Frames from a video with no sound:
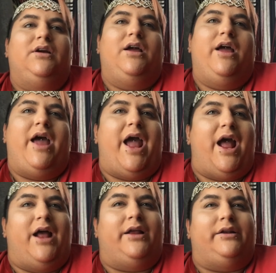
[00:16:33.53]

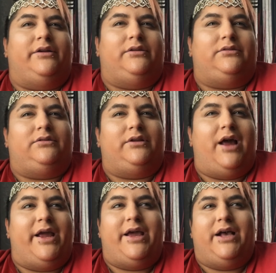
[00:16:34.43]
And
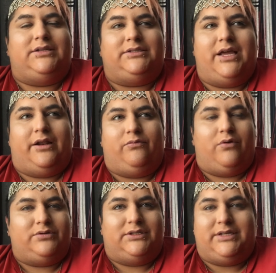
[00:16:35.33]
I guess that
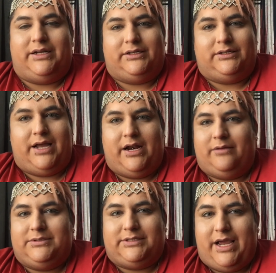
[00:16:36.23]
roses didn't end up
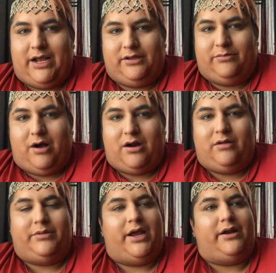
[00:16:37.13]
staying on the bottom.
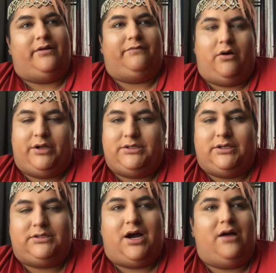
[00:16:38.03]
They ended up floating to the
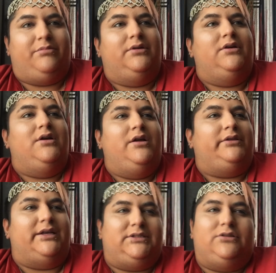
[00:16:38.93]
top.
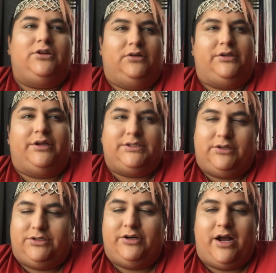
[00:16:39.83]
They still
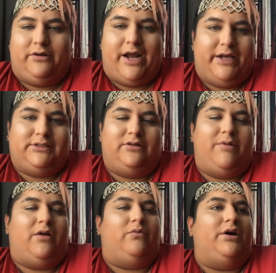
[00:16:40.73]
turned out nice no
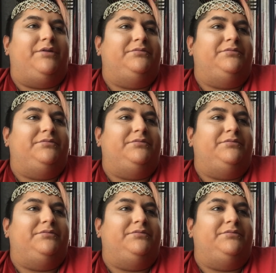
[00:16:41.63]
matter what.